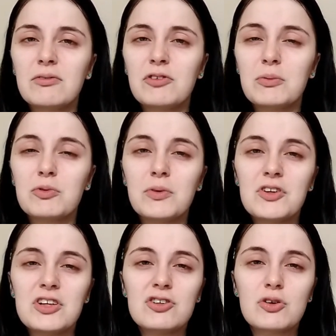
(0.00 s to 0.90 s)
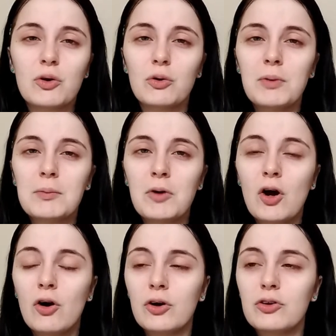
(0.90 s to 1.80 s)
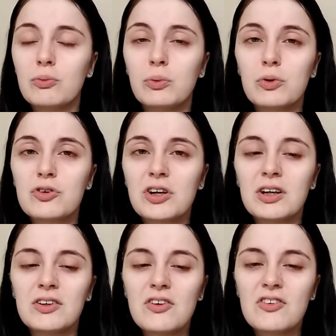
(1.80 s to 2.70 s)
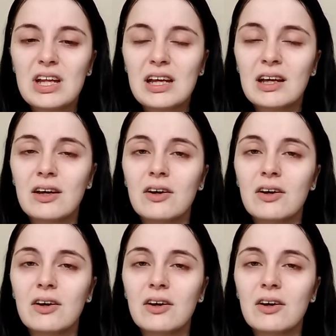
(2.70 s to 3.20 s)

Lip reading: fumes from the tea tree oil made my eyes water and sting.